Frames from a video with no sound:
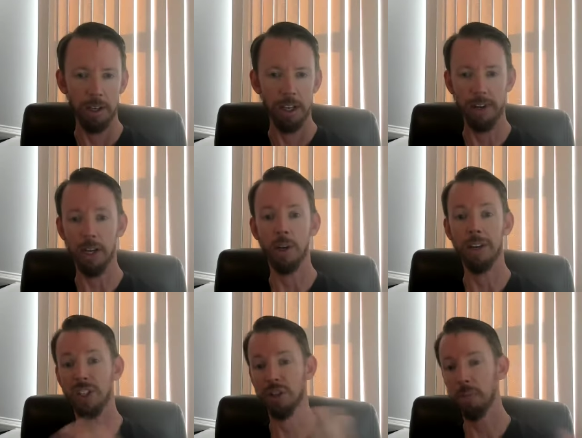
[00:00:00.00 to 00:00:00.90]
If I go and
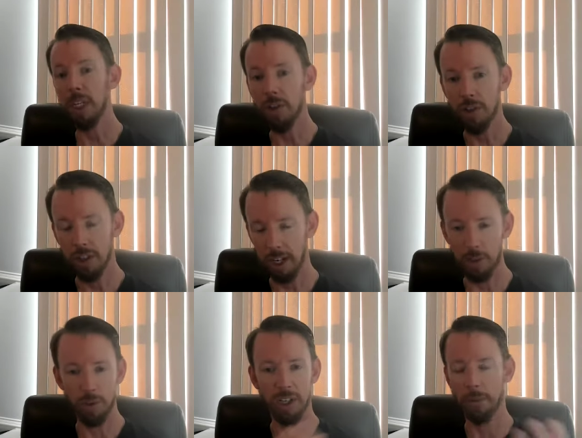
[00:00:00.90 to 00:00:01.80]
give a speech and I
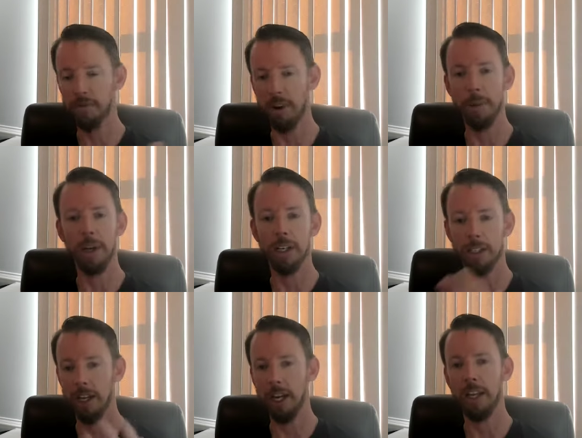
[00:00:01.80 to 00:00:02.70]
use something from it and I
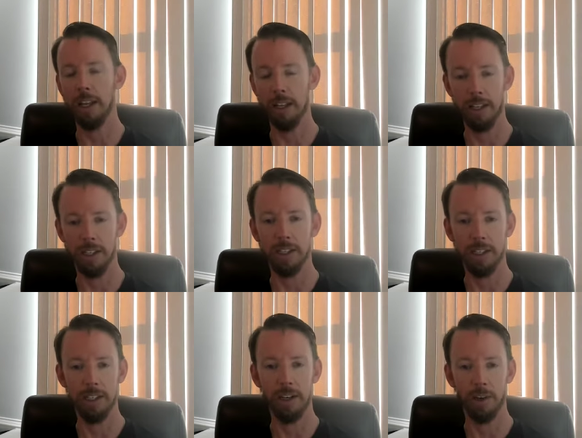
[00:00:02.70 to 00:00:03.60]
say, hey, uh, this
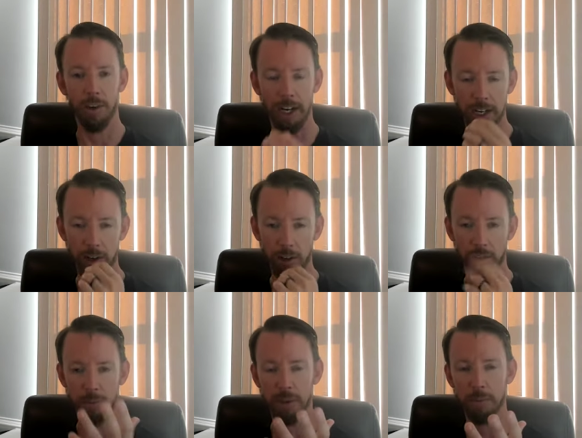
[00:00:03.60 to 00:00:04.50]
is you know a great idea you
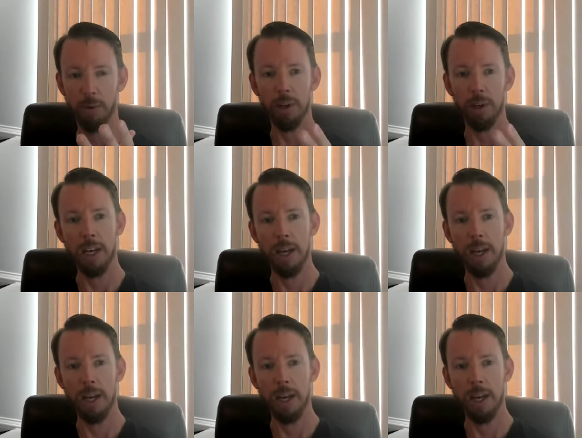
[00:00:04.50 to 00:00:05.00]
learned from this book.